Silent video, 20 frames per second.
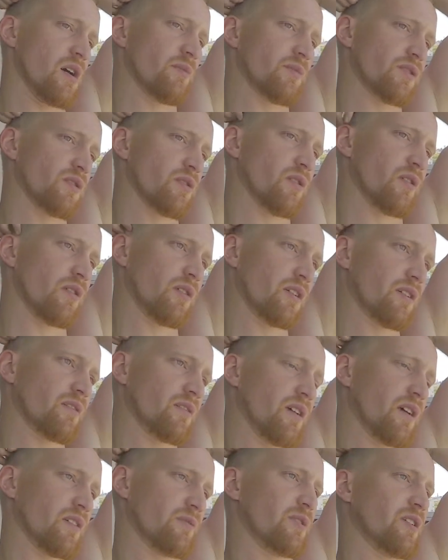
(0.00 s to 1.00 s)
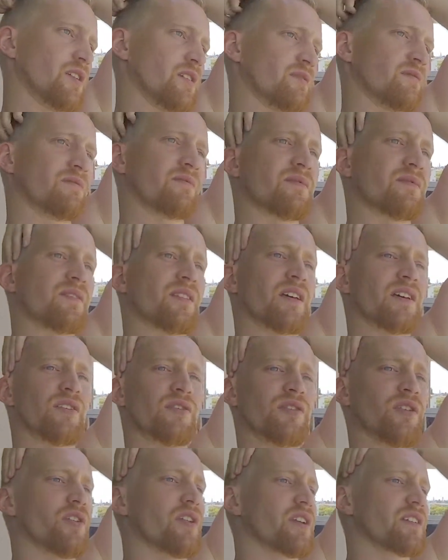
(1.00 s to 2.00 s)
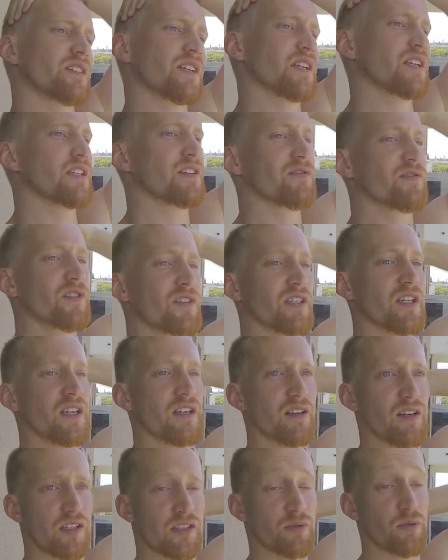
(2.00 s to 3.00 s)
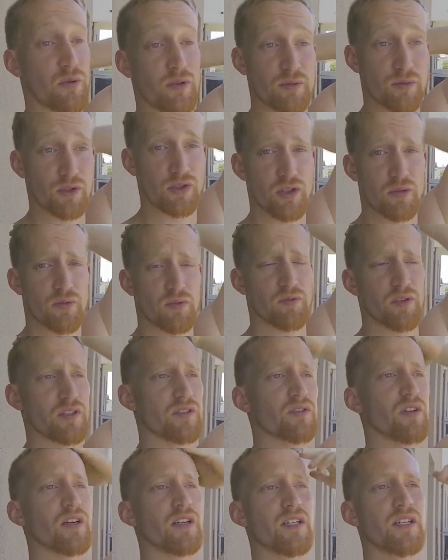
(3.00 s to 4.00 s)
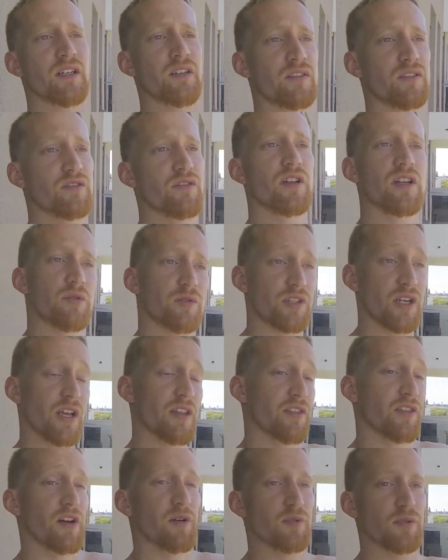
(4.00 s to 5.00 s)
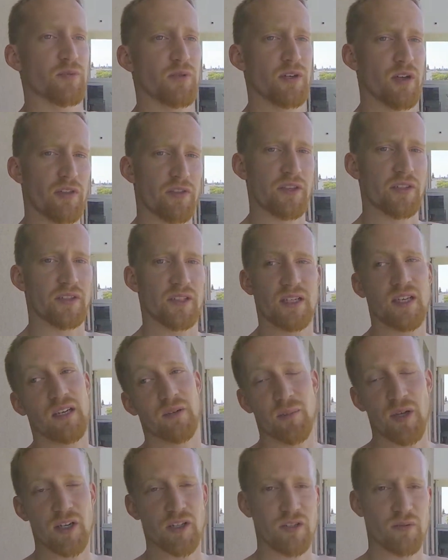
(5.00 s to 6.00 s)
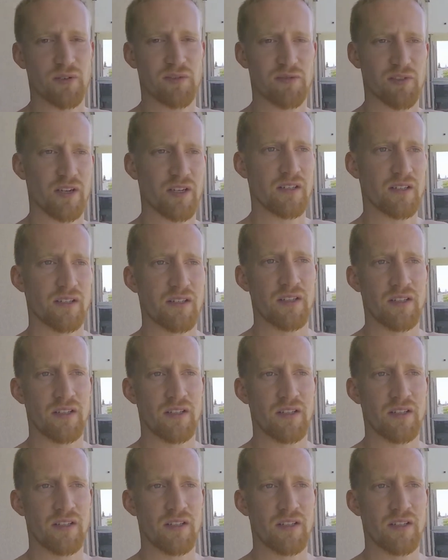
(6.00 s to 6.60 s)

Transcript: So, I mean, I don't know that it's any different than, actually we went to a German restaurant in Australia, which I thought was pretty authentic, and my German friend